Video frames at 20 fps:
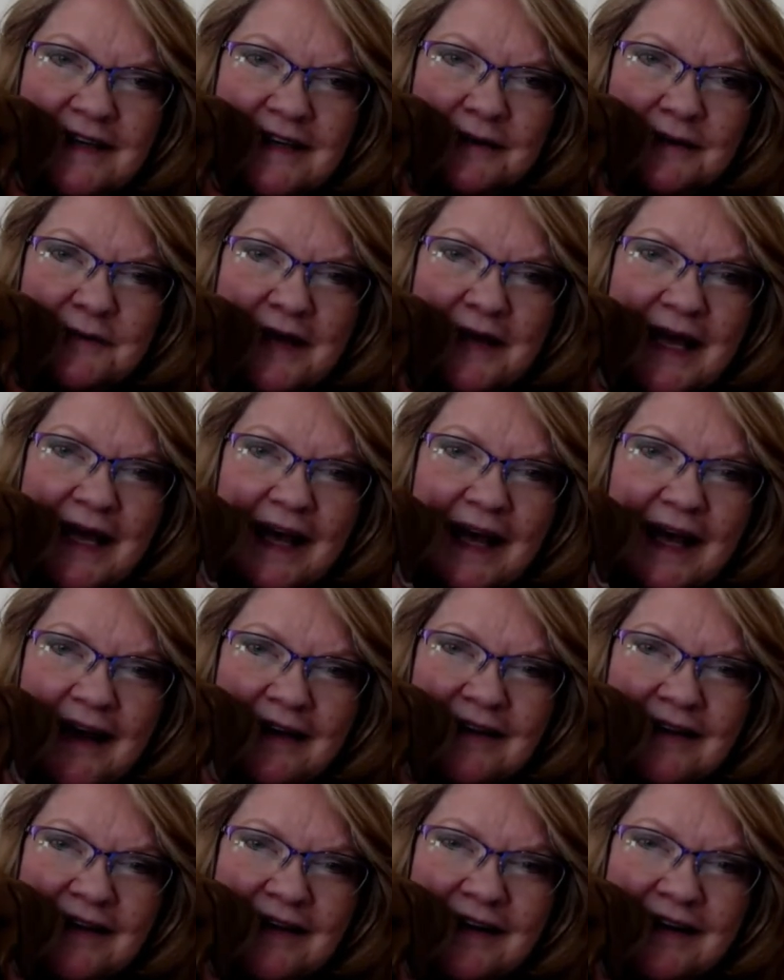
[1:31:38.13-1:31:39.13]
that we had
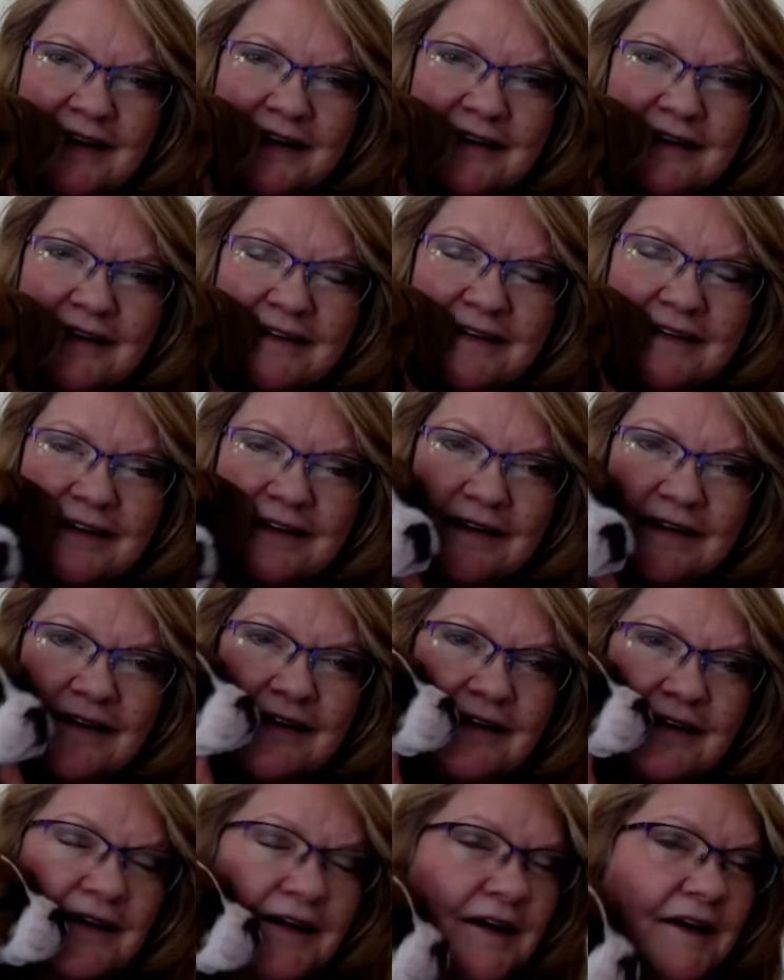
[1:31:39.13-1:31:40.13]
in
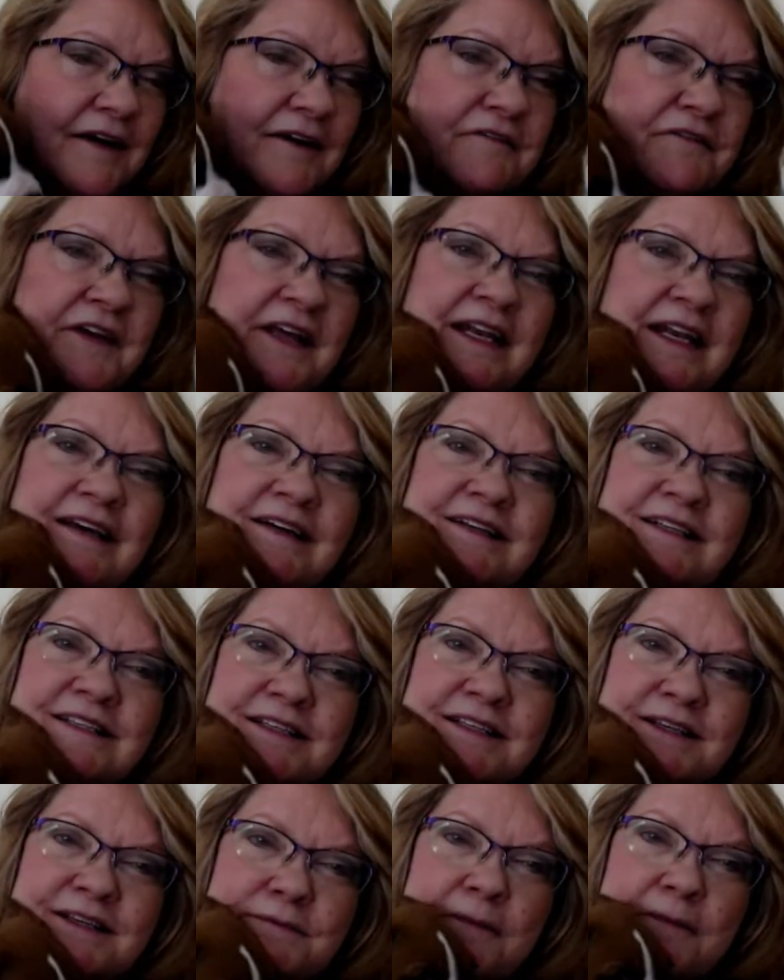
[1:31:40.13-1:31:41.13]

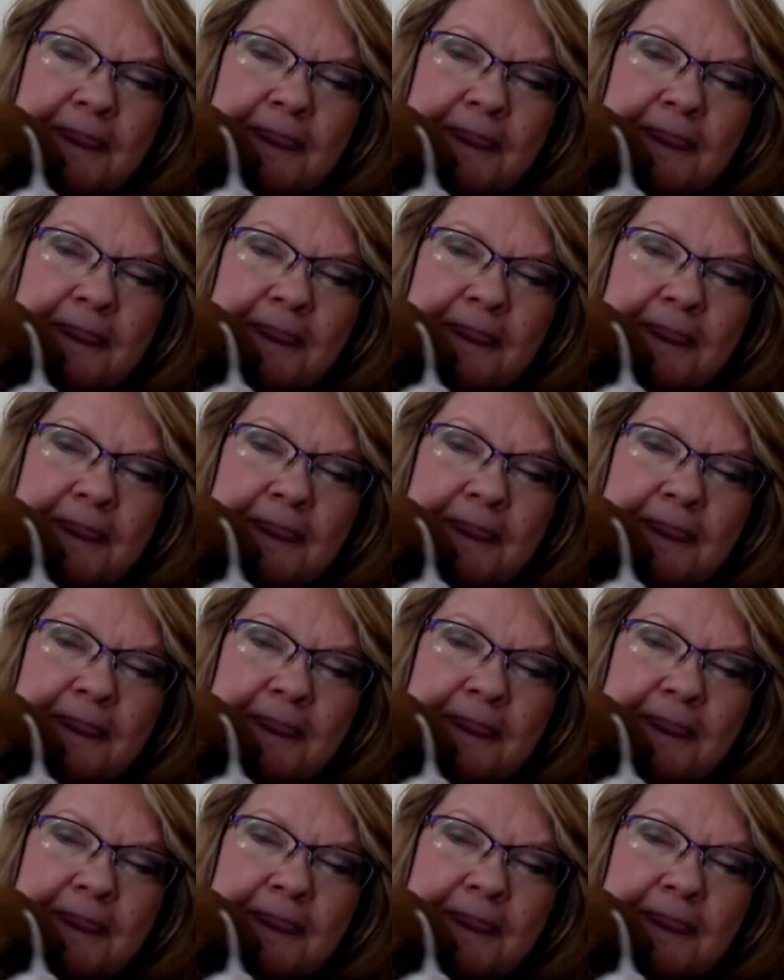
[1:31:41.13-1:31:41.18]
Phoenix.